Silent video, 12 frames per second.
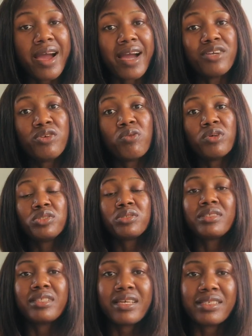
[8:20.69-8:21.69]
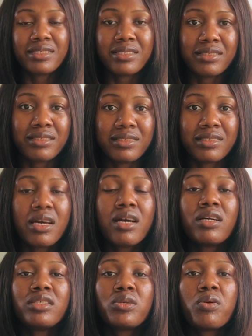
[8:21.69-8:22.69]
and you want to test it.
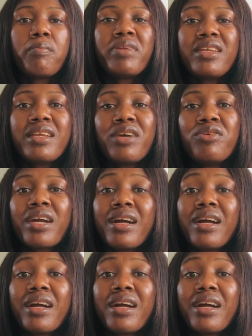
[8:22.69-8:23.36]
So, meaning that you